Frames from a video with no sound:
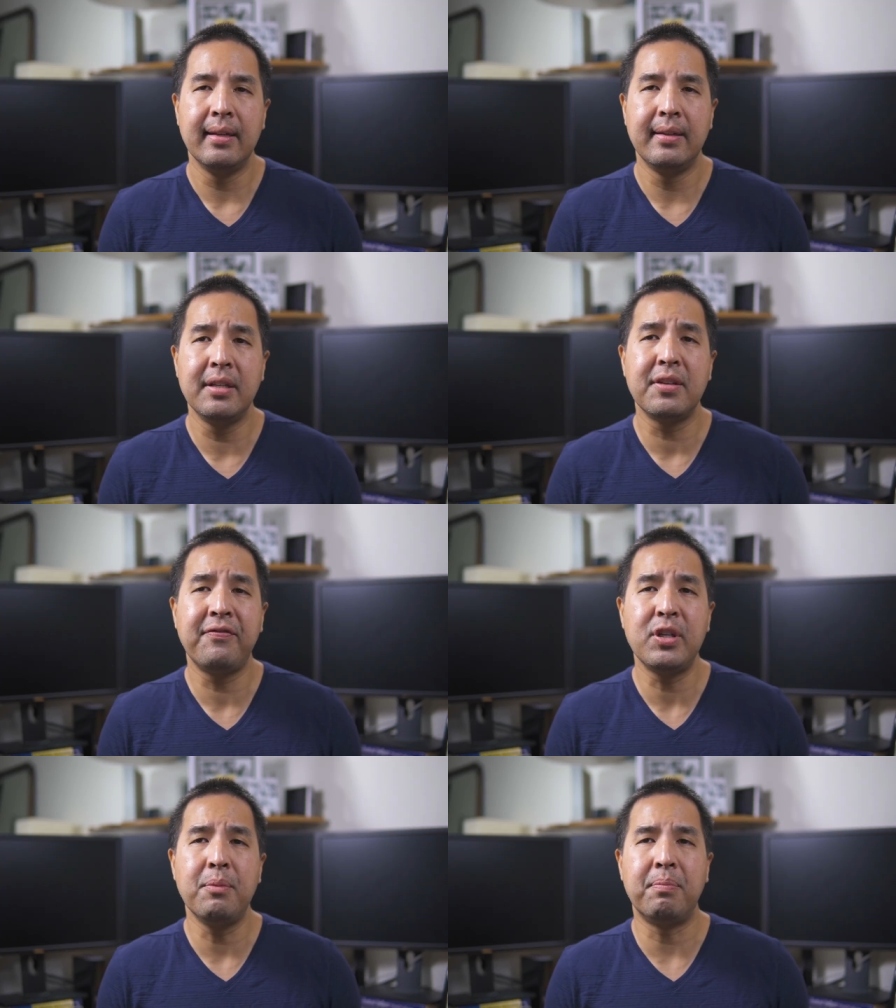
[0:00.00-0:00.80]
There's a
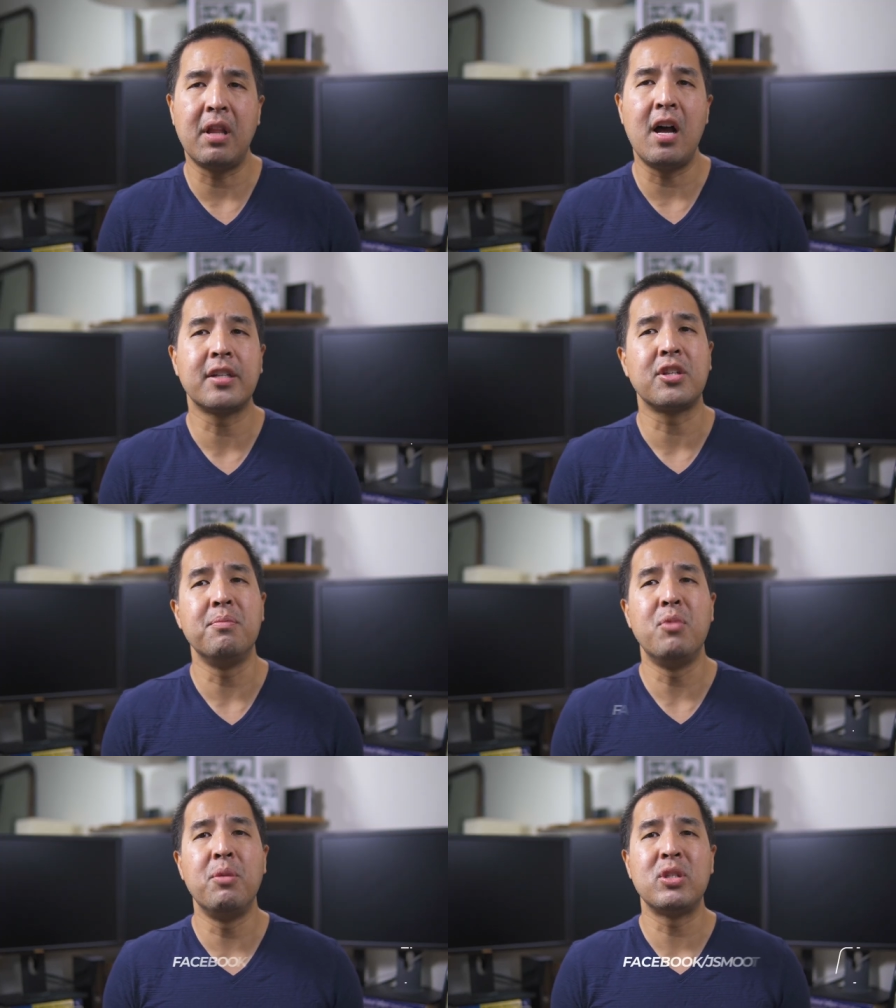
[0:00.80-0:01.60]
few blogs on
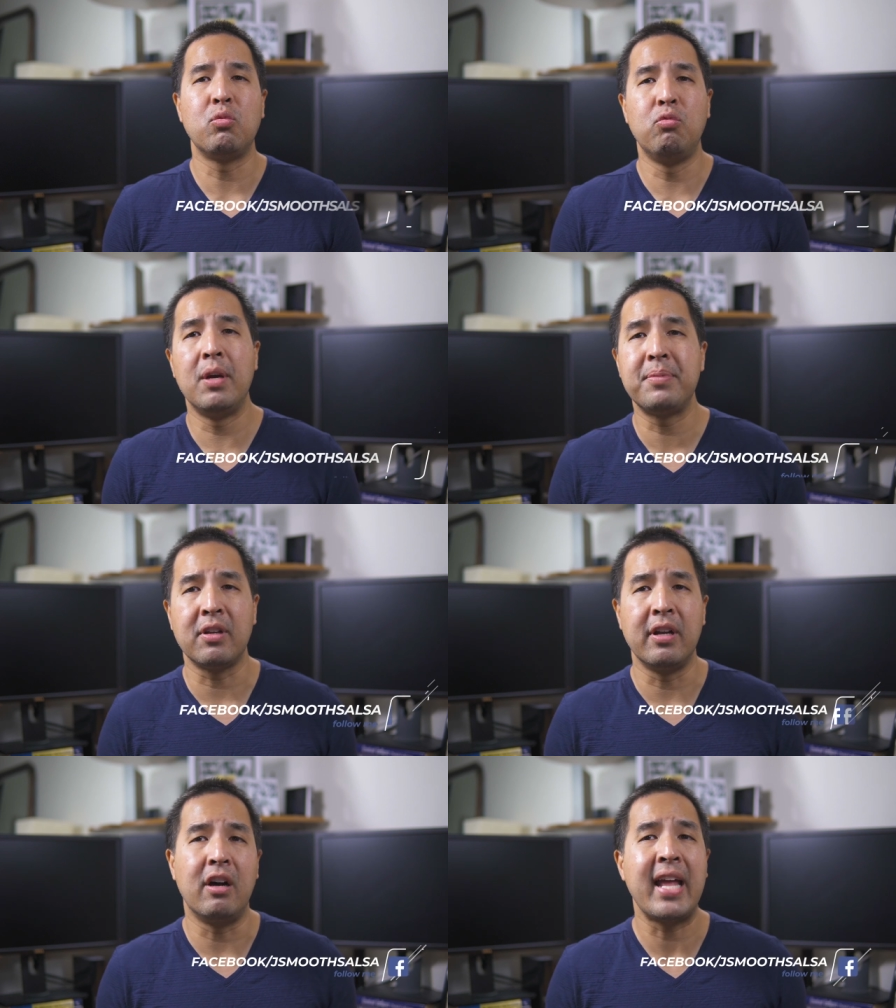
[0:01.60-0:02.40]
Moment's
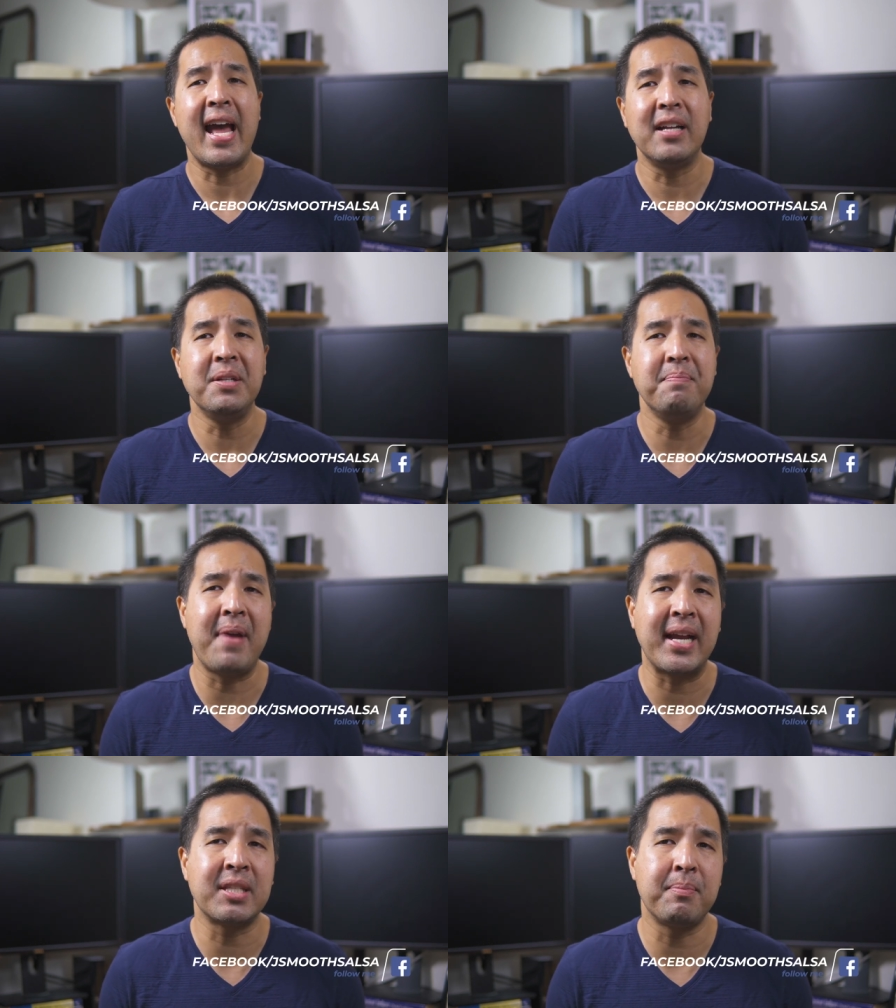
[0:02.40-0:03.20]
website on how to
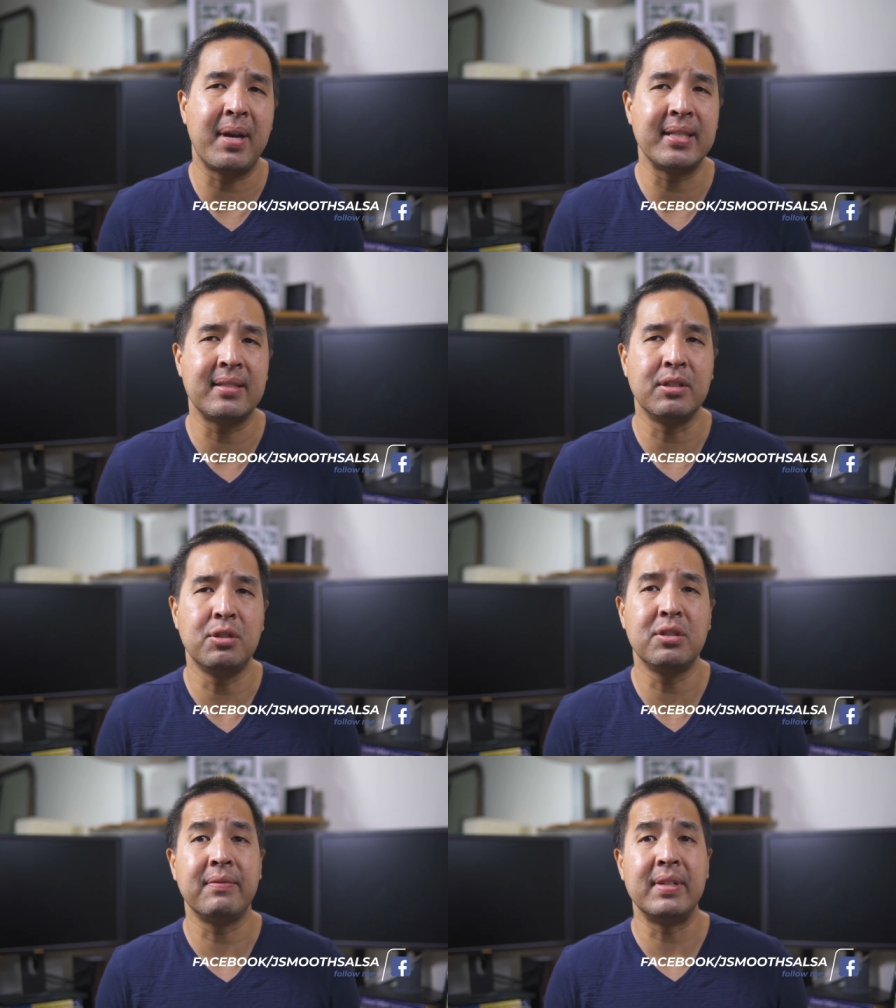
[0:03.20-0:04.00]
maximize the
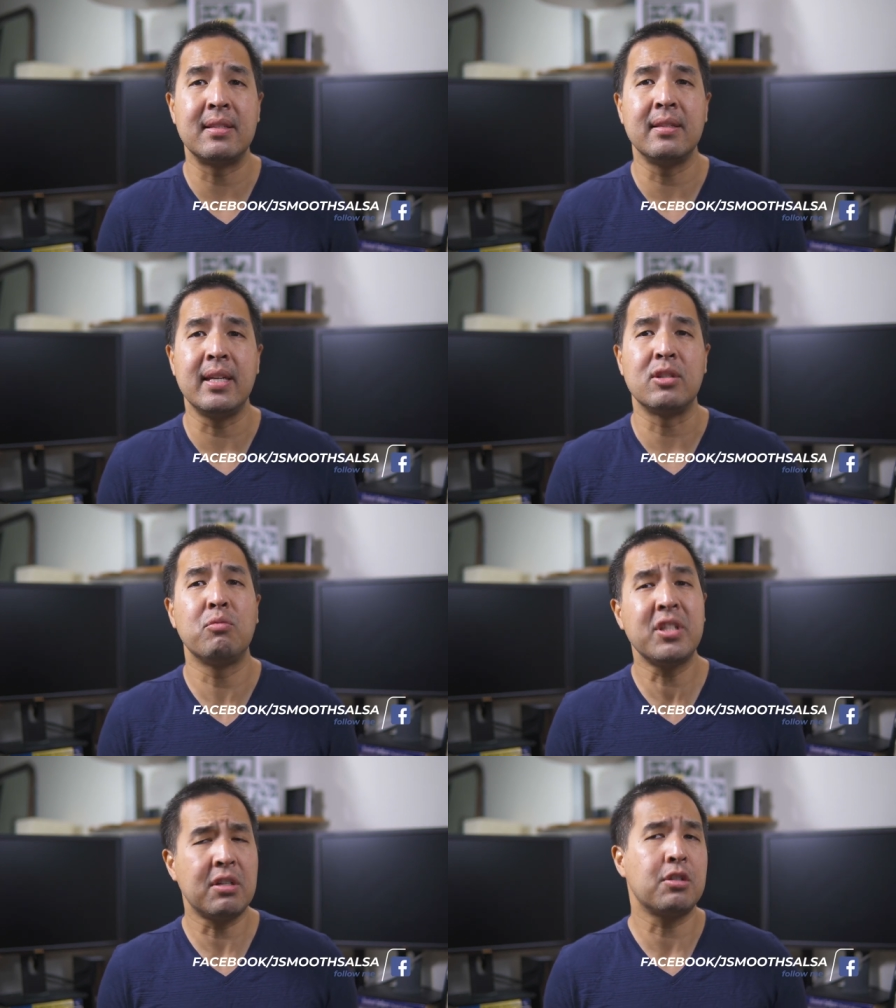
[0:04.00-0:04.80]
use of this lens,
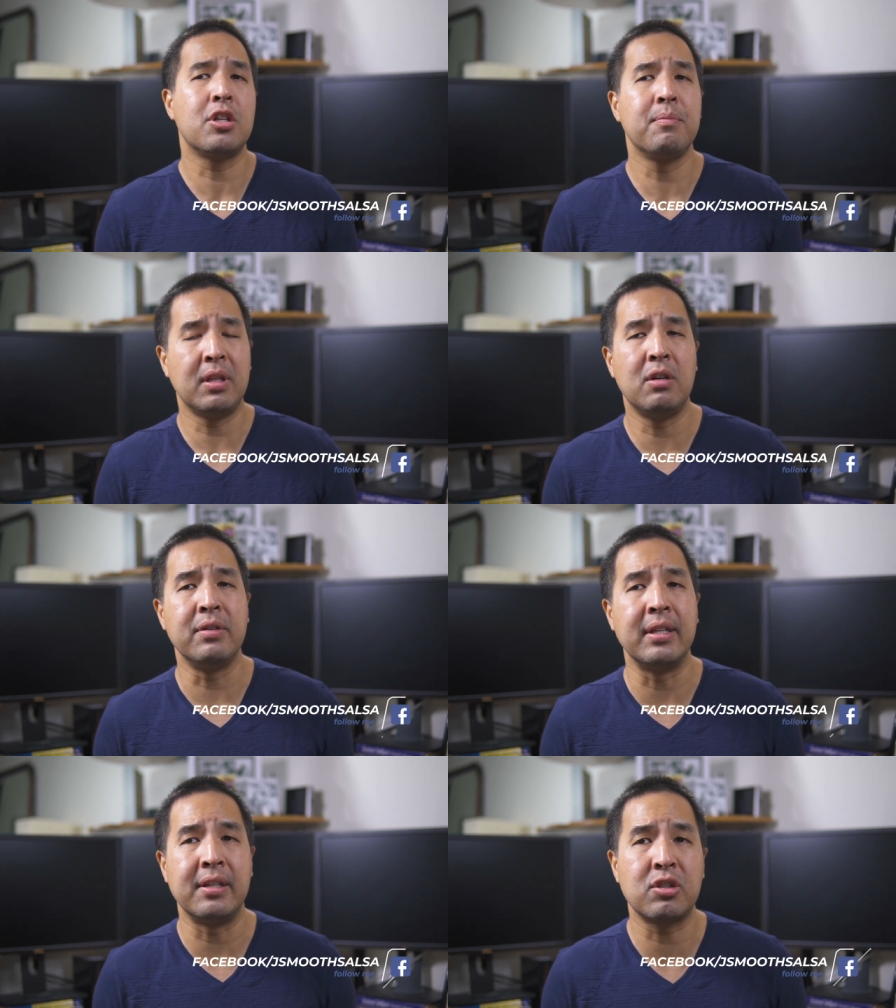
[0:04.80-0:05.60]
which I'll share below in
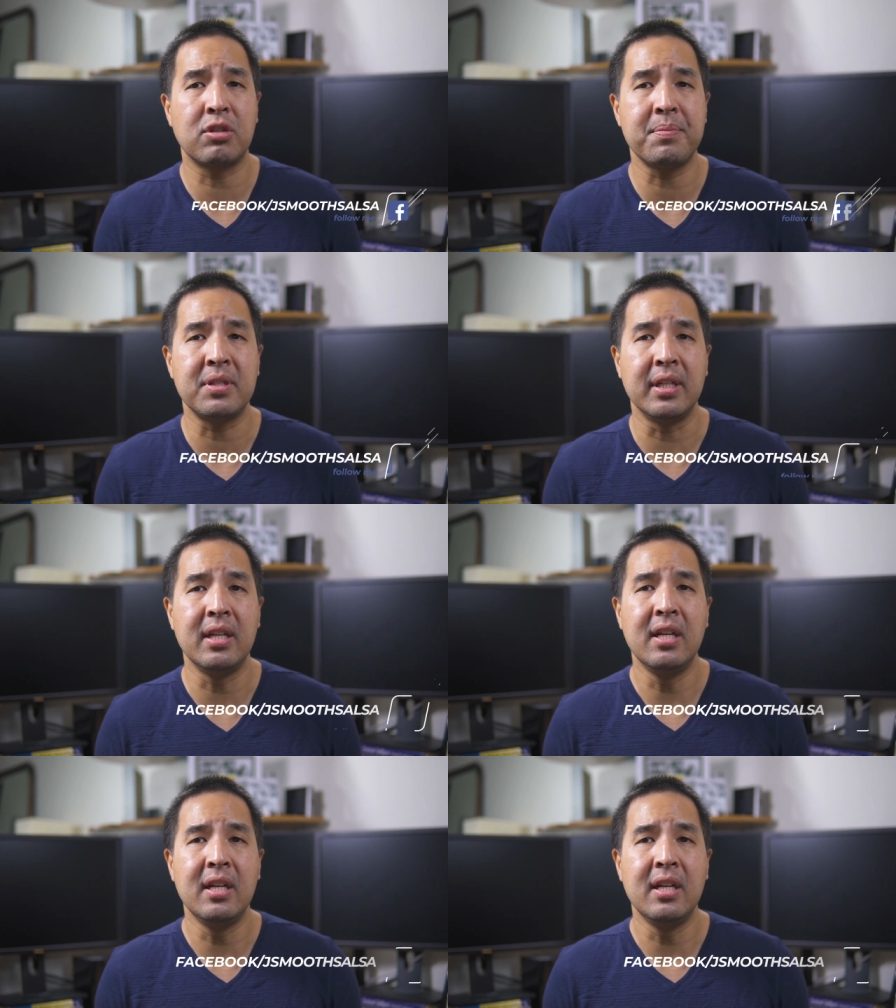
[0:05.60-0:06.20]
the description.